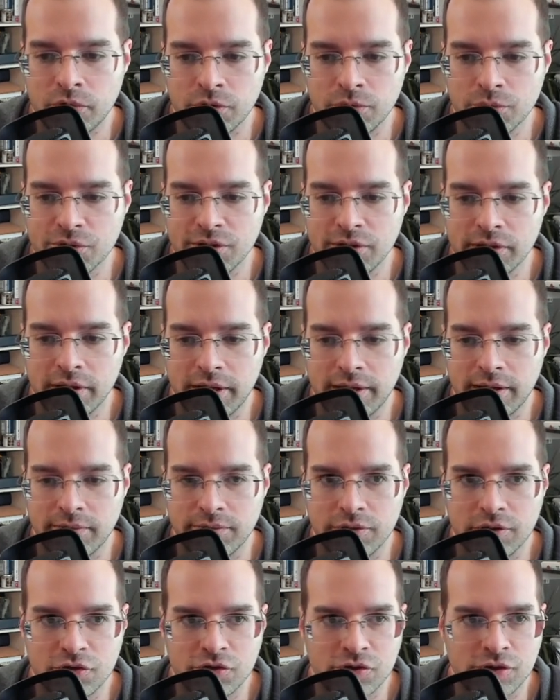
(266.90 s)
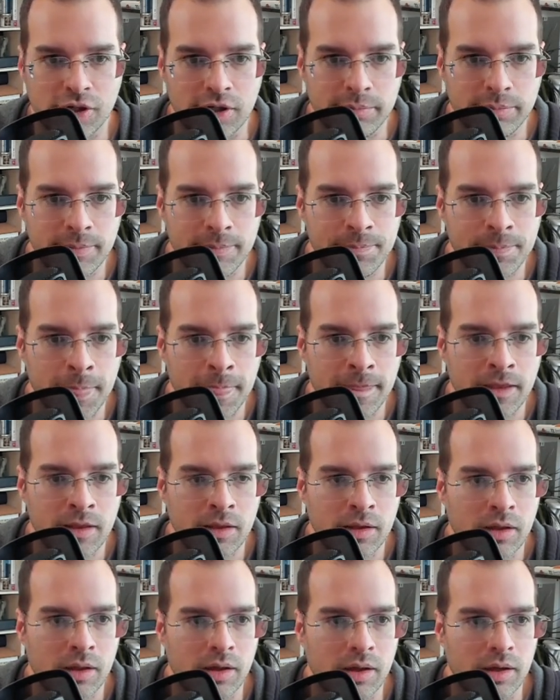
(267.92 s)
you'll see that I have this shape
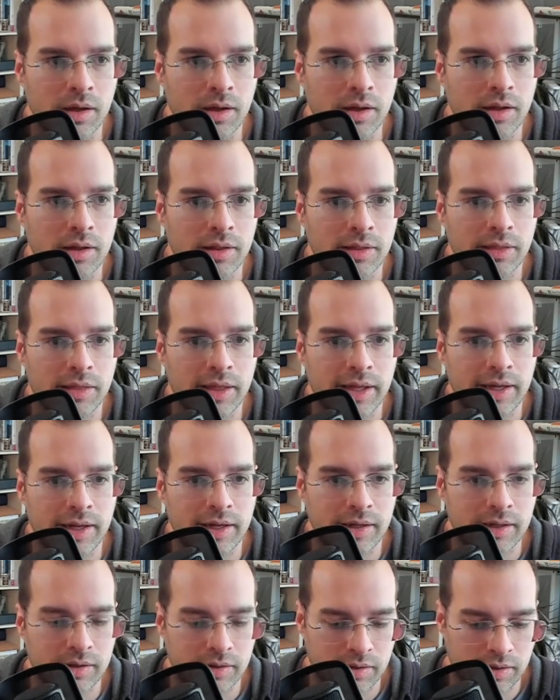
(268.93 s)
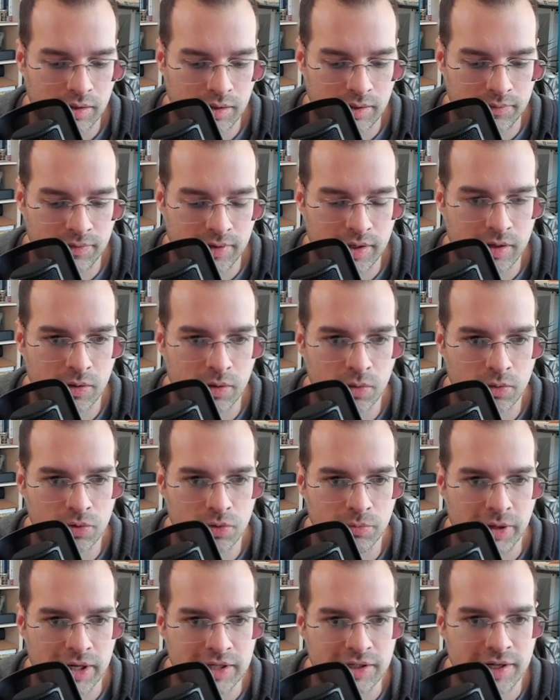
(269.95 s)
that if I go
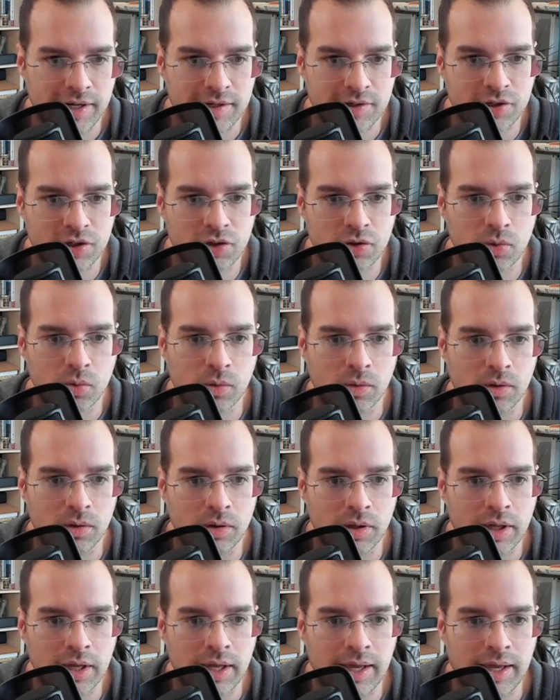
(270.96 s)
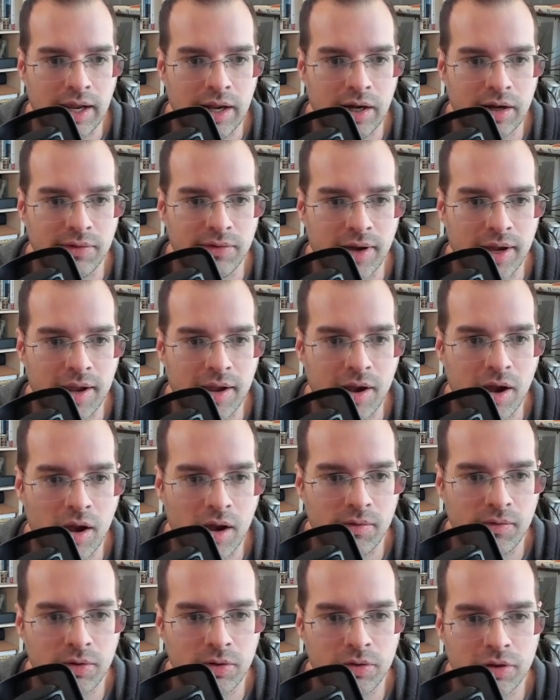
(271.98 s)
to my text tool, and if I
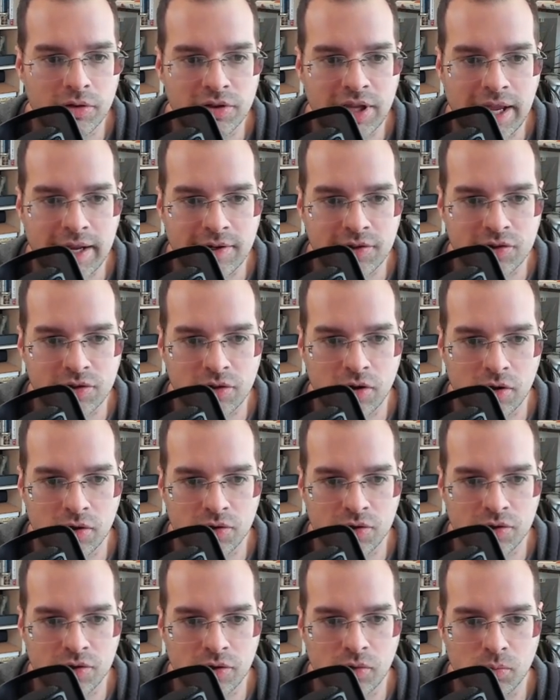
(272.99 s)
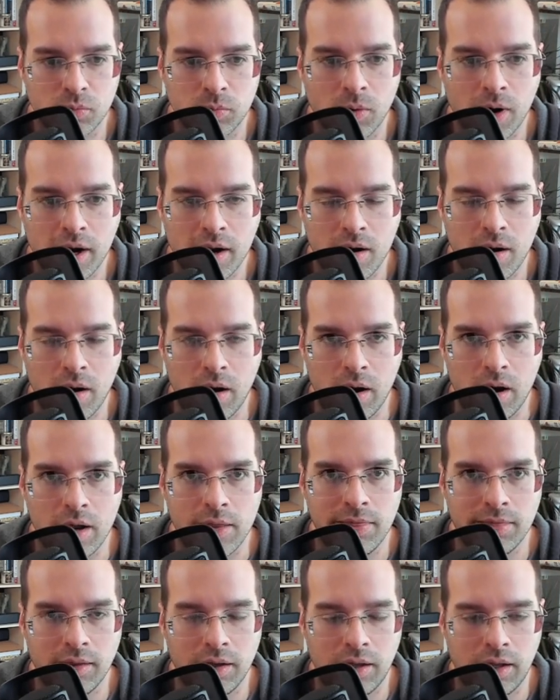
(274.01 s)
hover the text cursor right
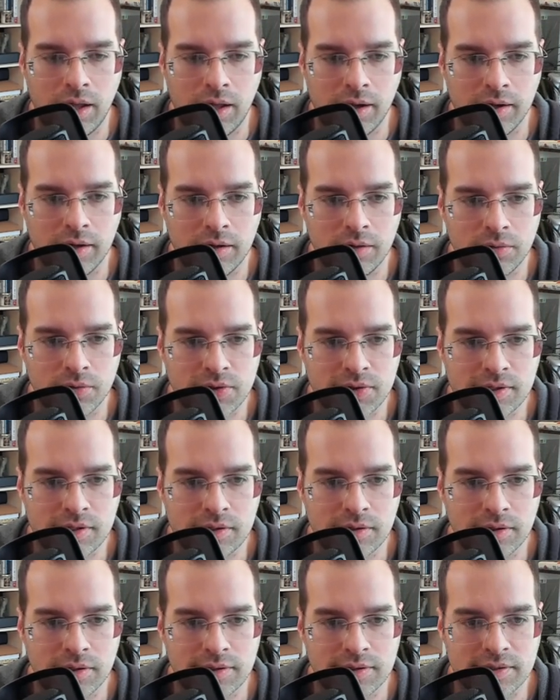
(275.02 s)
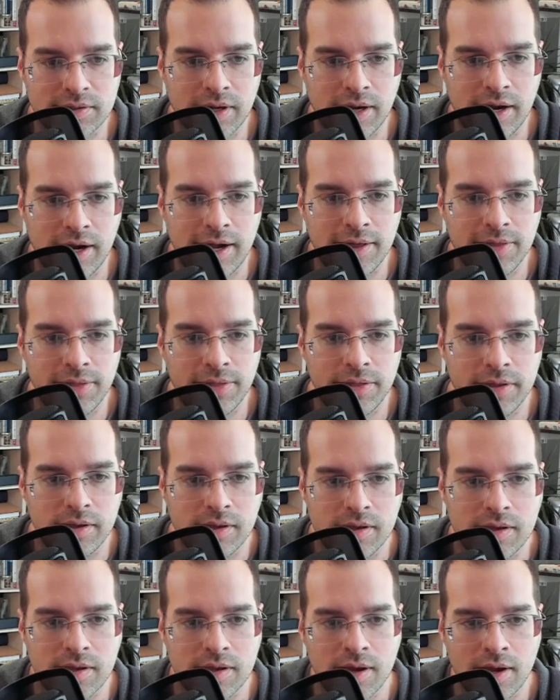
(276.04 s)
on the line, you'll see that it's got
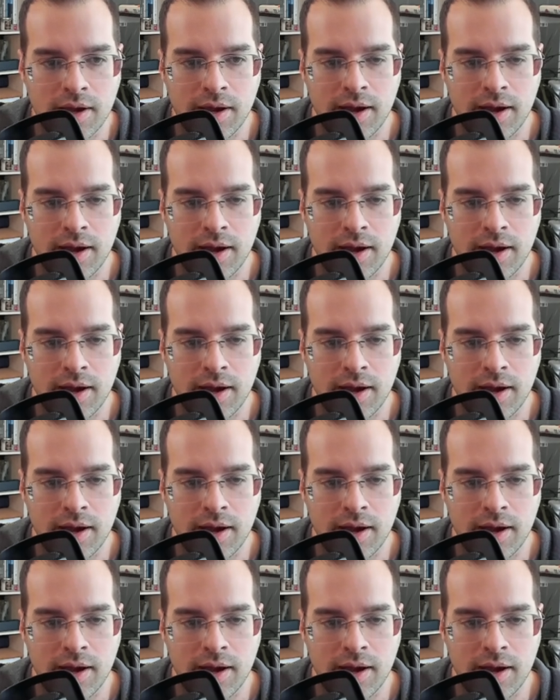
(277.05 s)
the